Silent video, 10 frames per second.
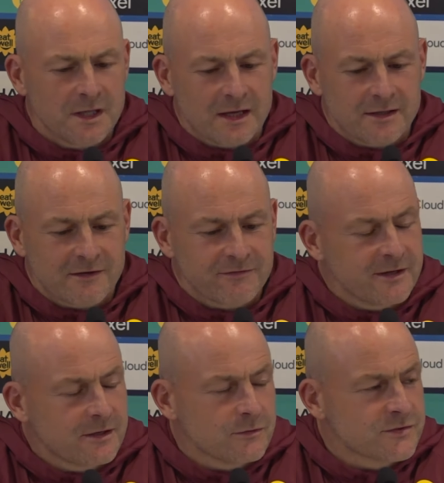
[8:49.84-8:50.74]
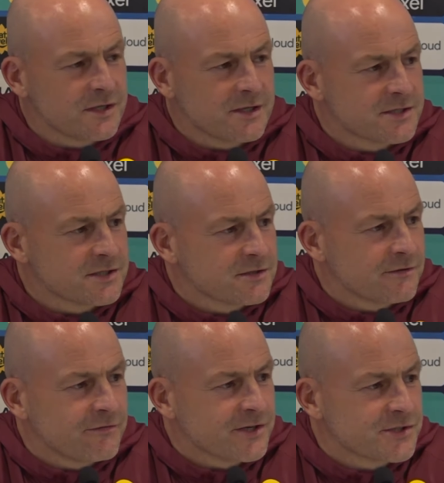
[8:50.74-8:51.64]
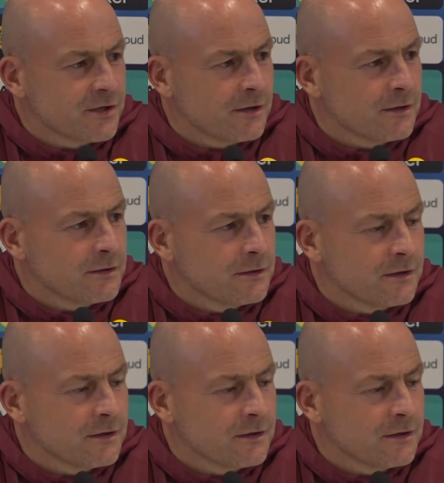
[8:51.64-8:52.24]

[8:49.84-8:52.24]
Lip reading: Yeah, definitely don't see this as a fresh start.